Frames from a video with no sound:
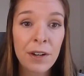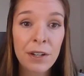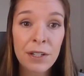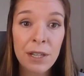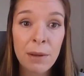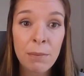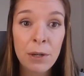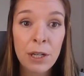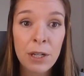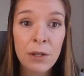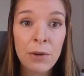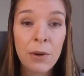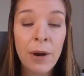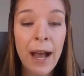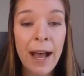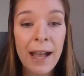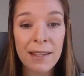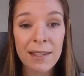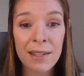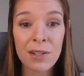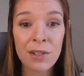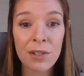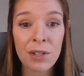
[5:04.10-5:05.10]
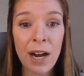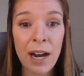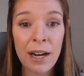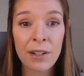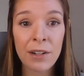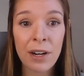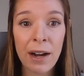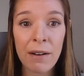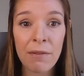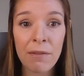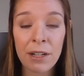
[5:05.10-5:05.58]
you're somebody who hasn't
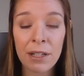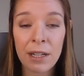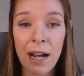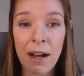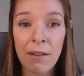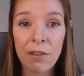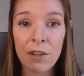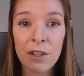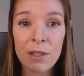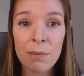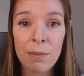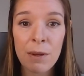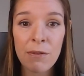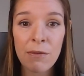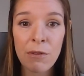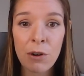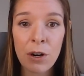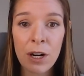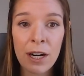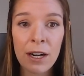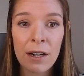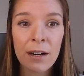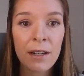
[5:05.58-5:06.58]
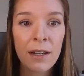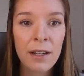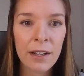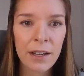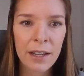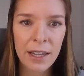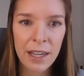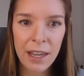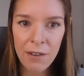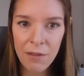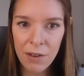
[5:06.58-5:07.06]
tried graphic novels before,
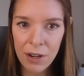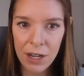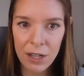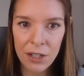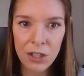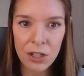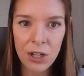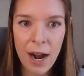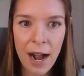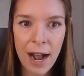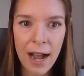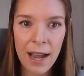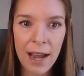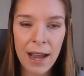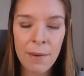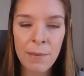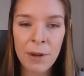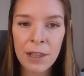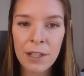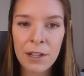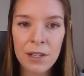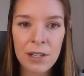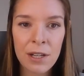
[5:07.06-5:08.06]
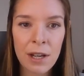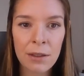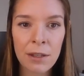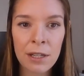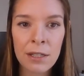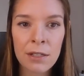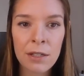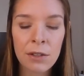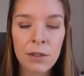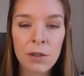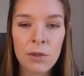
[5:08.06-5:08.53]
give it a try. I mean, there's
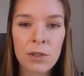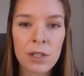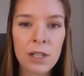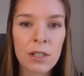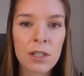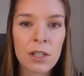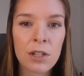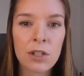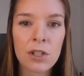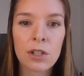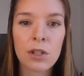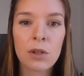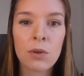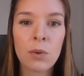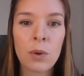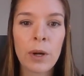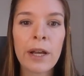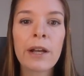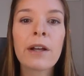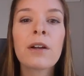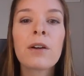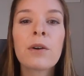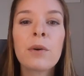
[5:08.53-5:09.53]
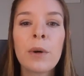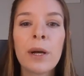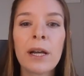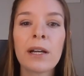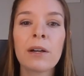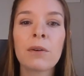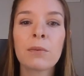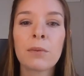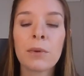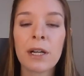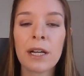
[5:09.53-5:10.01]
nothing to lose. It's such a quick,
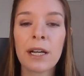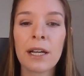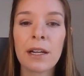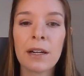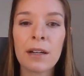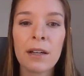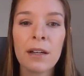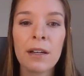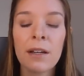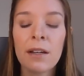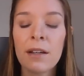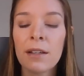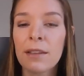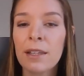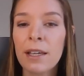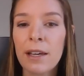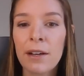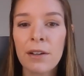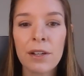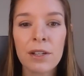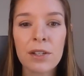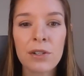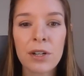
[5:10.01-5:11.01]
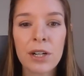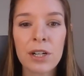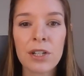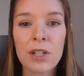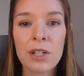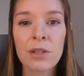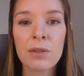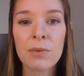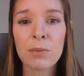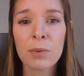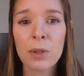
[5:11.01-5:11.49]
quick read. The
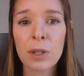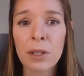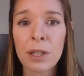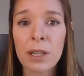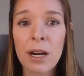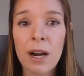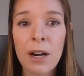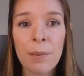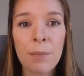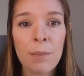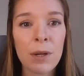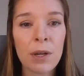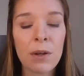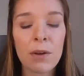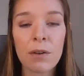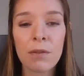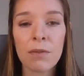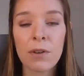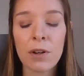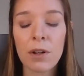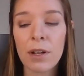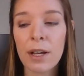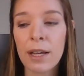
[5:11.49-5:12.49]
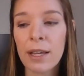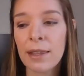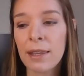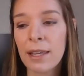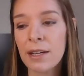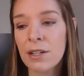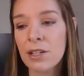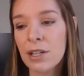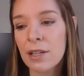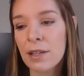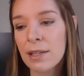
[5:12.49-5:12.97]
illustrations really are beautiful and
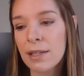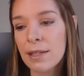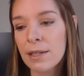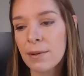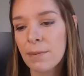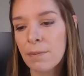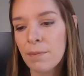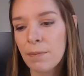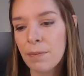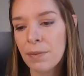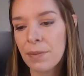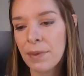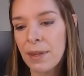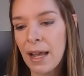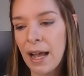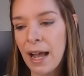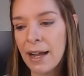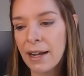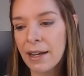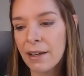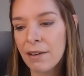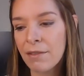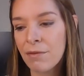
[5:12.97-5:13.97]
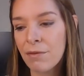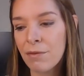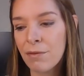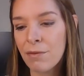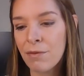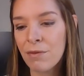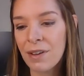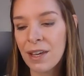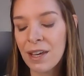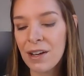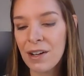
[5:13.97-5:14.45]
they just I could
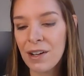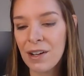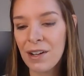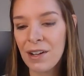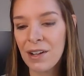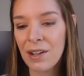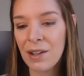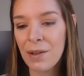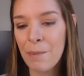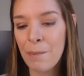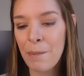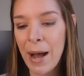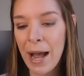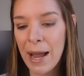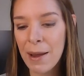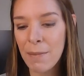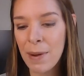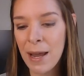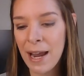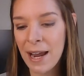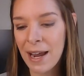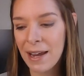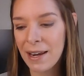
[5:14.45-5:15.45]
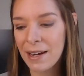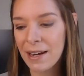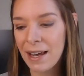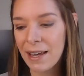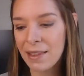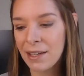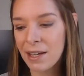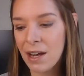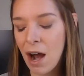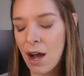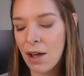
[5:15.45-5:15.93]
feel my pain
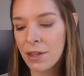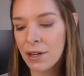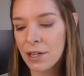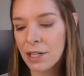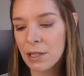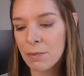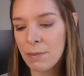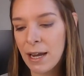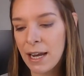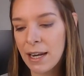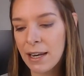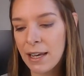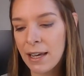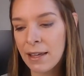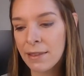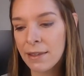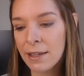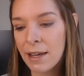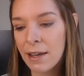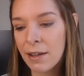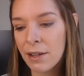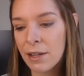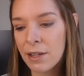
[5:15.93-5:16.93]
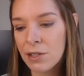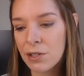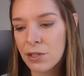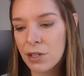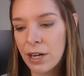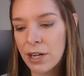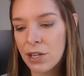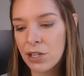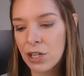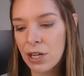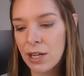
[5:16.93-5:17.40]
and the author's pain in the
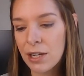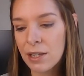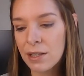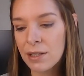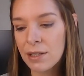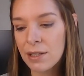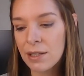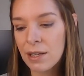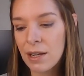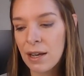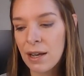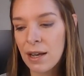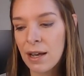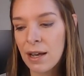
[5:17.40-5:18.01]
illustrations,